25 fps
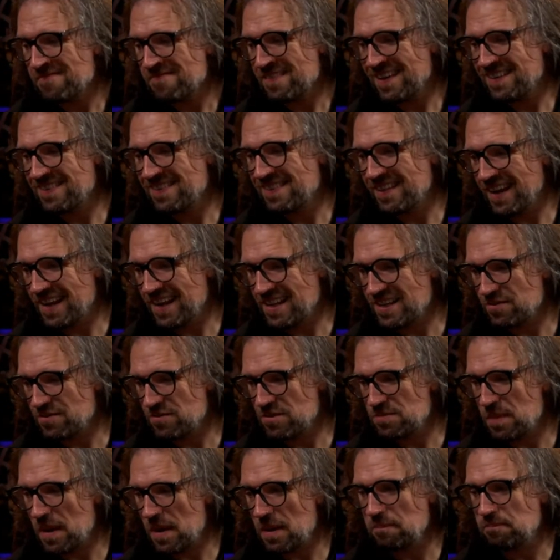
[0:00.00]
the listener
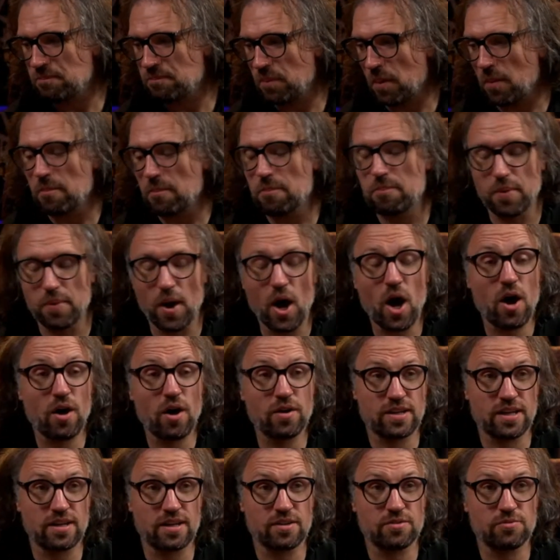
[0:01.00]
is being
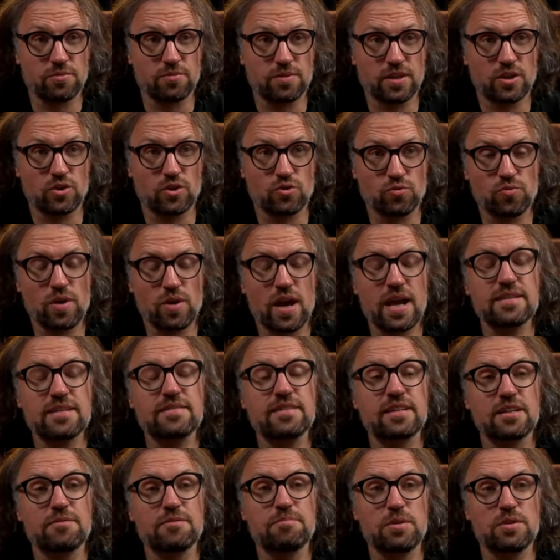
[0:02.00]
bombarded with a great
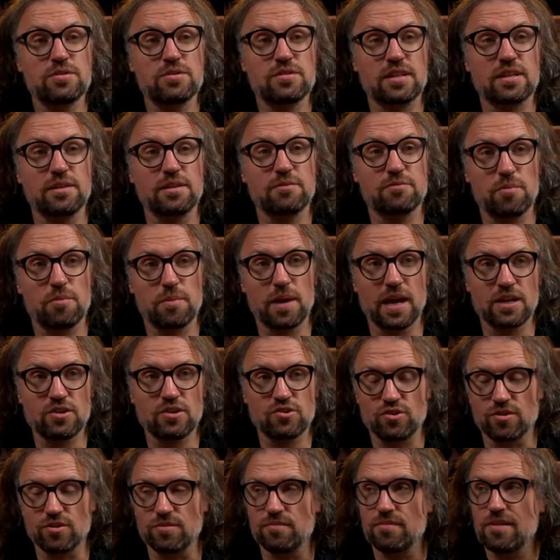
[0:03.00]
deal of musical
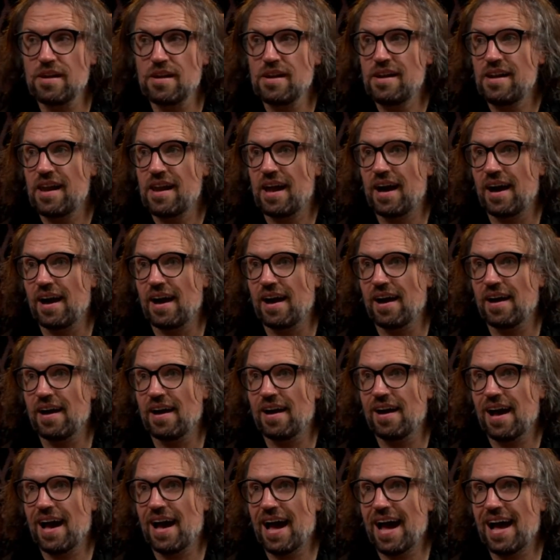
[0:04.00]
information,
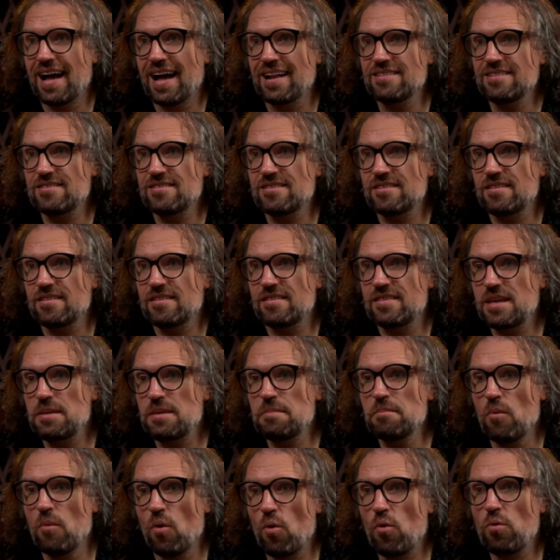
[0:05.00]
and the
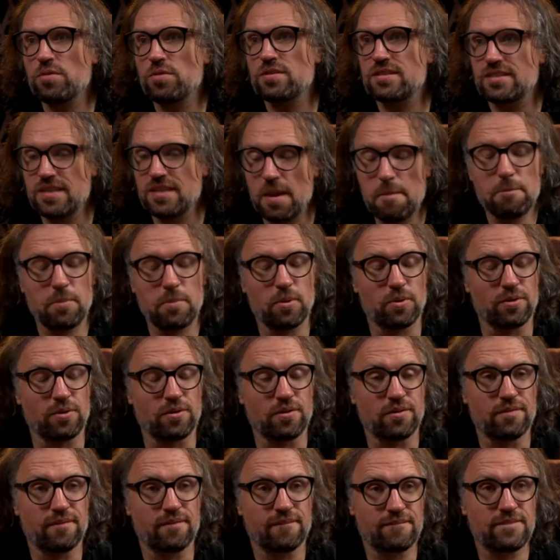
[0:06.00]
more
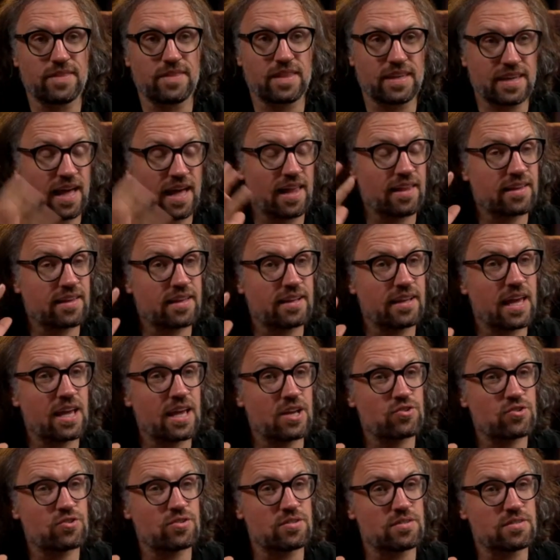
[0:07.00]
simple the
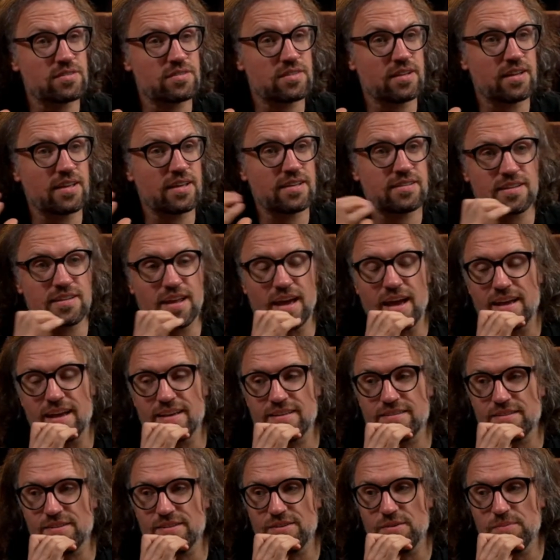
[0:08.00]
calculations the listener
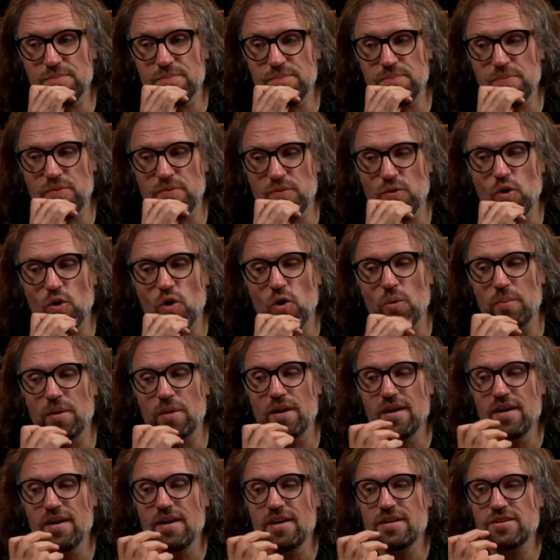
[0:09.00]
has to perform
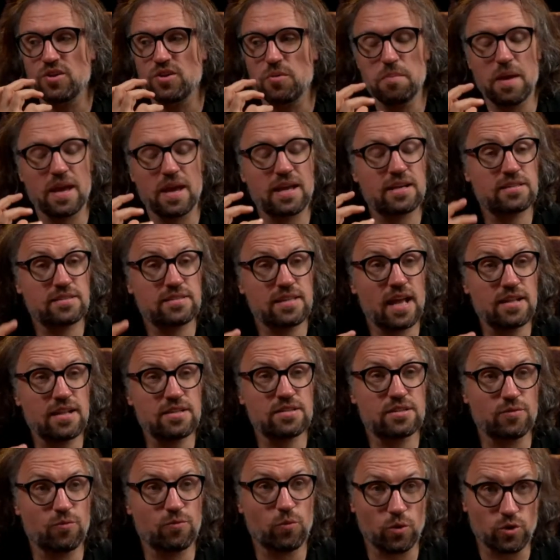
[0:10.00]
to make
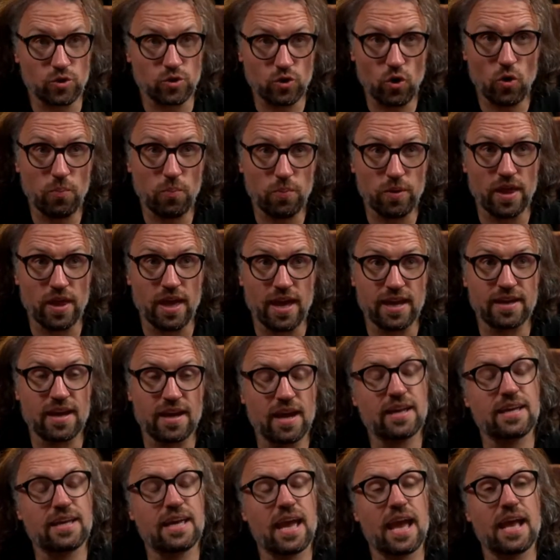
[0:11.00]
sense of what you're playing
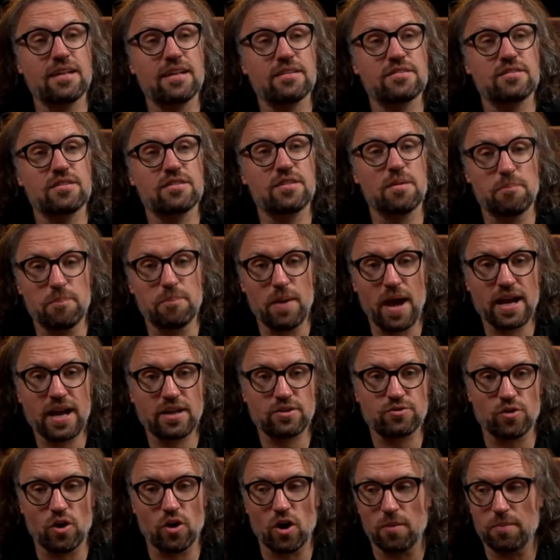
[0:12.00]
against the
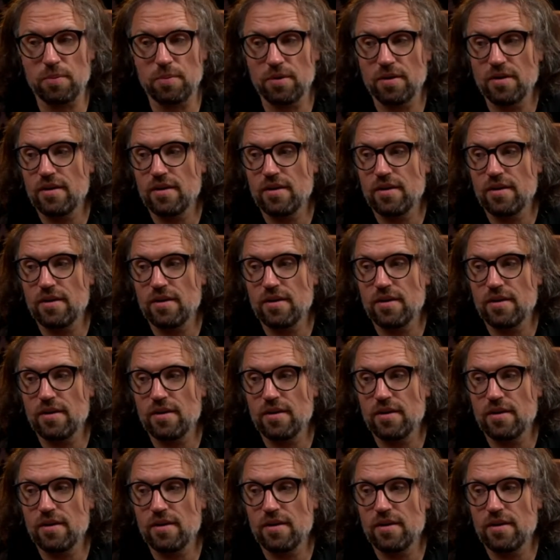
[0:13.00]
backdrop,